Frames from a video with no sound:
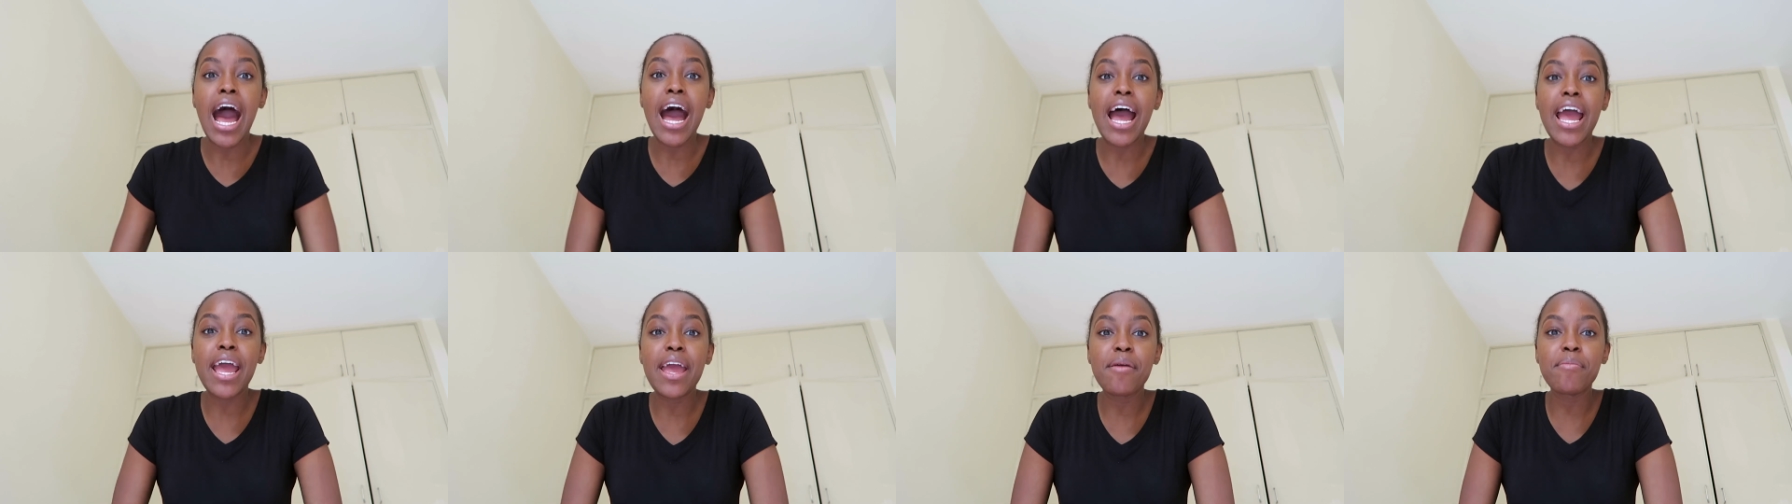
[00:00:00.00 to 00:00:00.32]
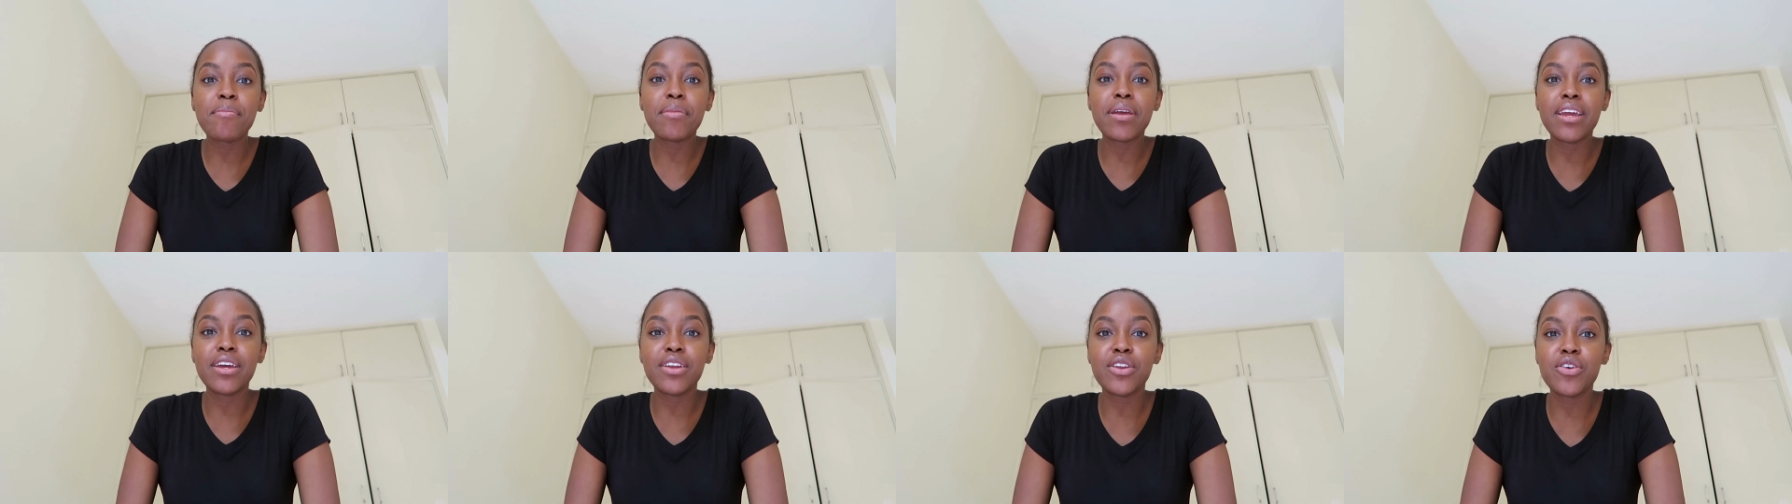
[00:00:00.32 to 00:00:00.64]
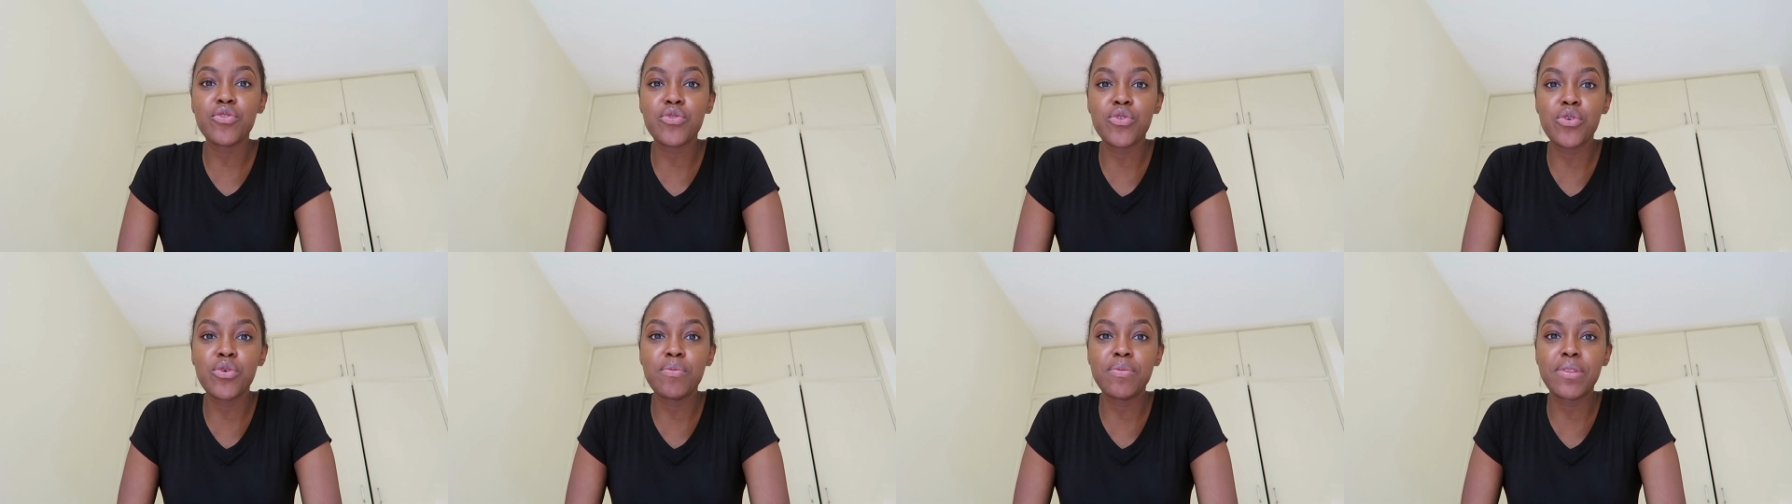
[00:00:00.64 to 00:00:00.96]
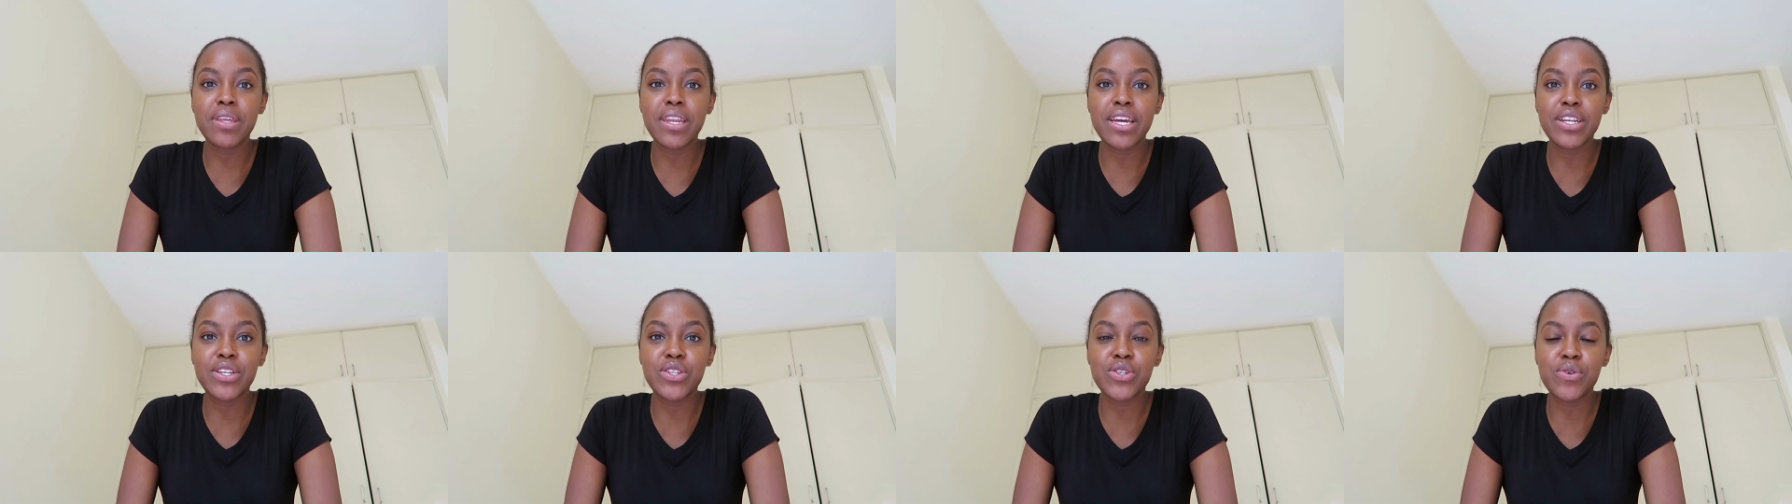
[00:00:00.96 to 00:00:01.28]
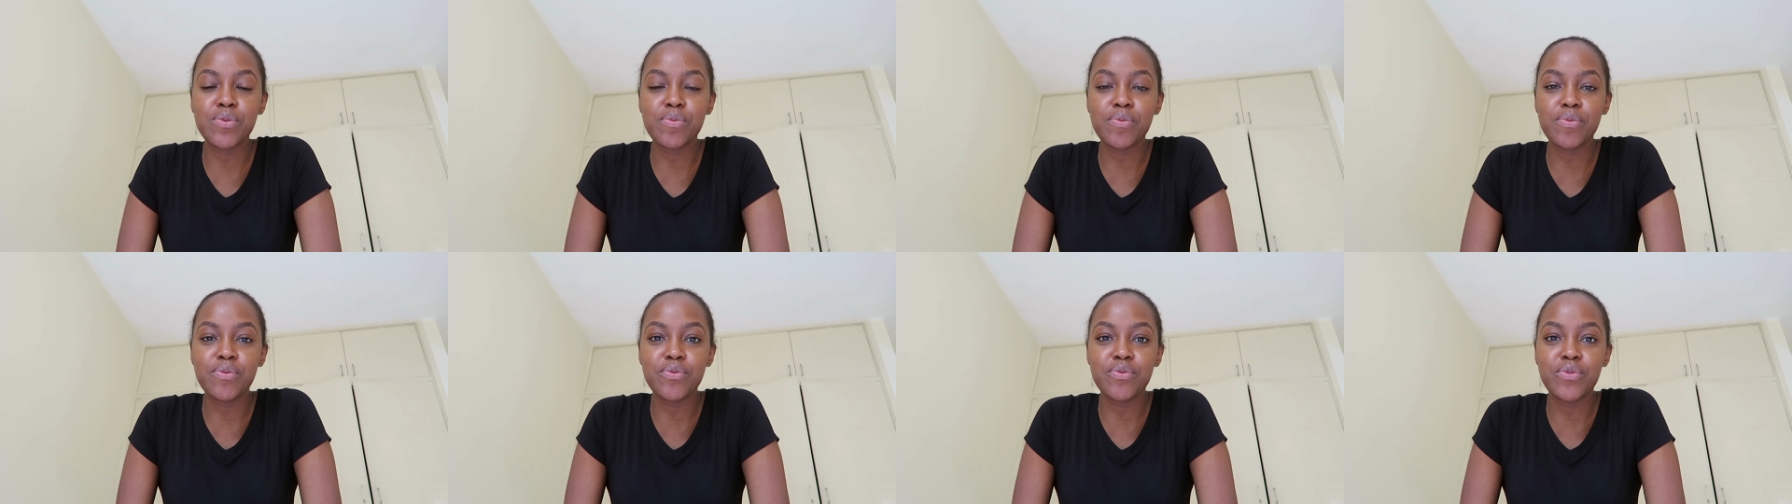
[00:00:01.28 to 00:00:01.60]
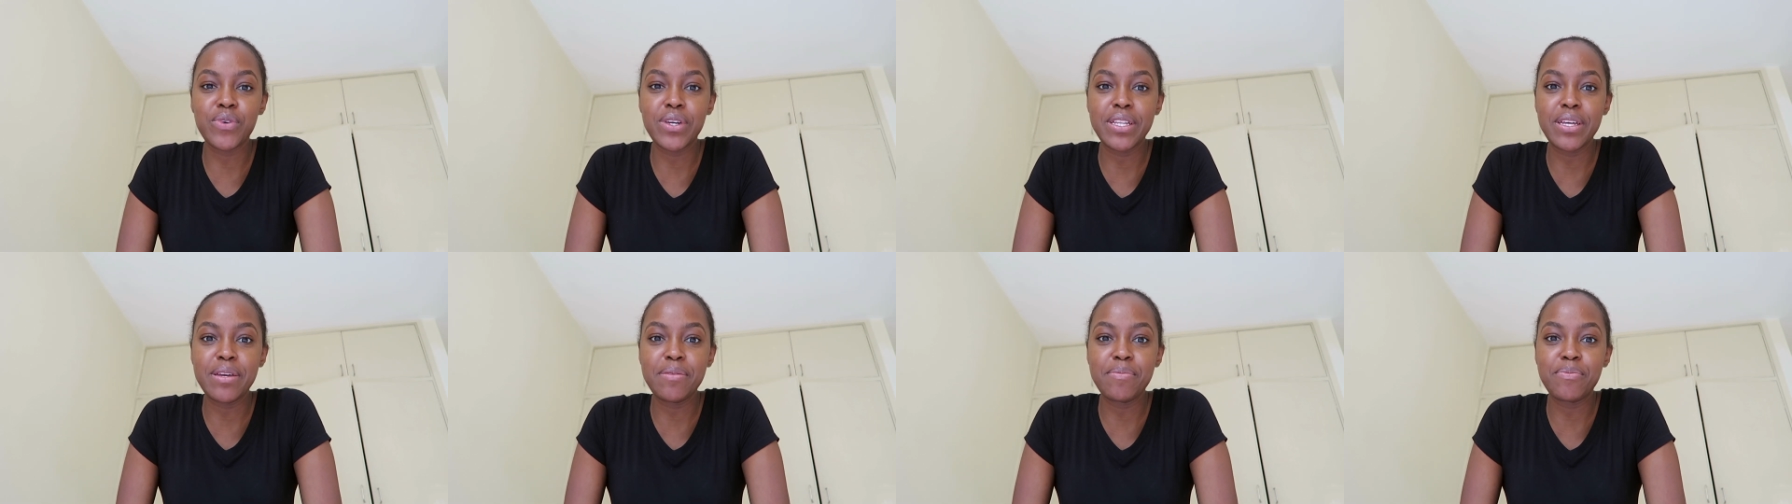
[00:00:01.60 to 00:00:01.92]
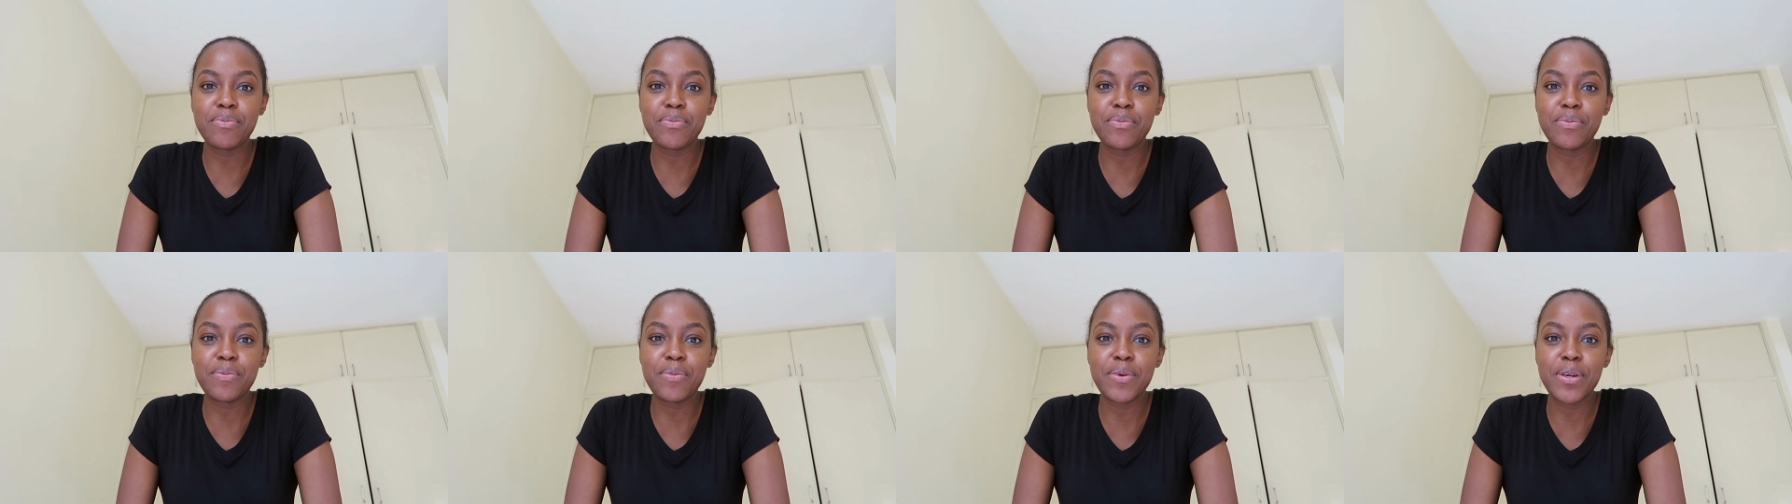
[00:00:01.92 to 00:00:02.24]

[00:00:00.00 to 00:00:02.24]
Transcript: I'm in a room that I don't really